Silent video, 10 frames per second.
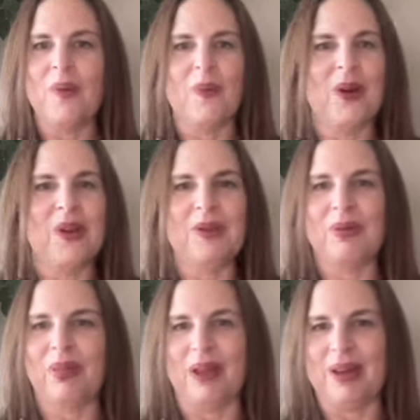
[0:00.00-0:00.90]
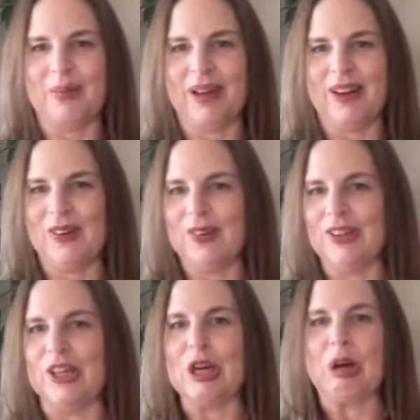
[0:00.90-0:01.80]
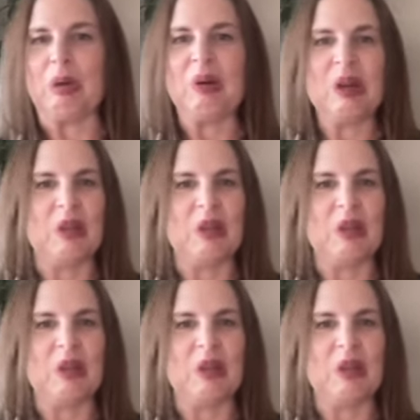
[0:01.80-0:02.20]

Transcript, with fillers: What do you think about, you know,